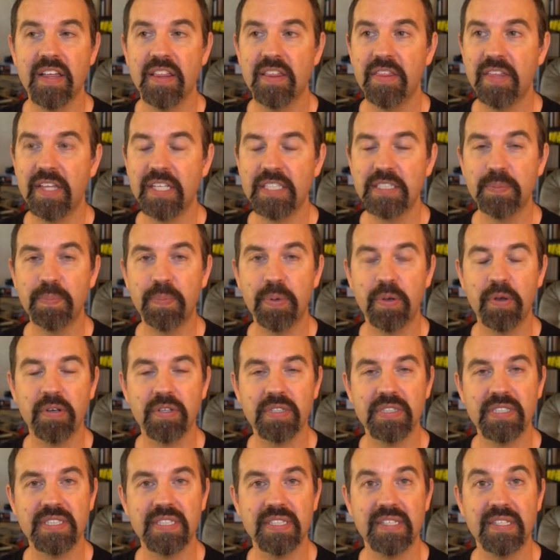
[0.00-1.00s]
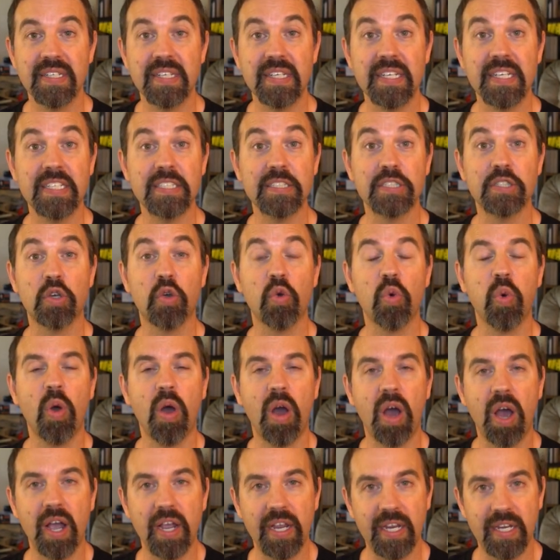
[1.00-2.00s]
This person is
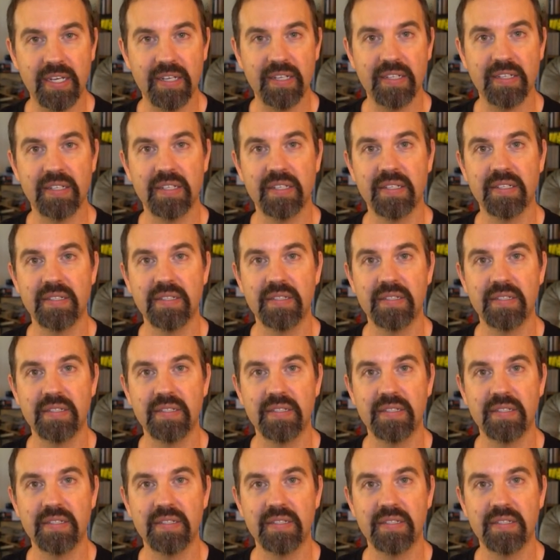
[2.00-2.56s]
crying.